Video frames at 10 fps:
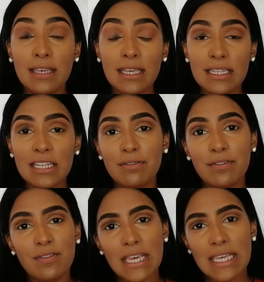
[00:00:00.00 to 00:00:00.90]
Then
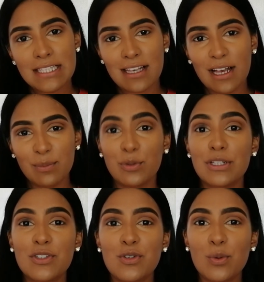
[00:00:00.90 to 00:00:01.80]
it fades
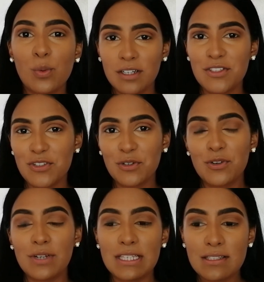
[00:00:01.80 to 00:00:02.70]
upwards towards
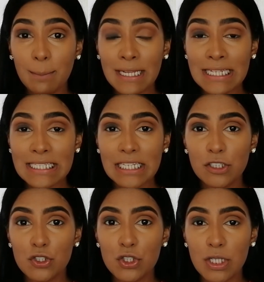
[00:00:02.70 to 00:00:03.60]
your brush and blending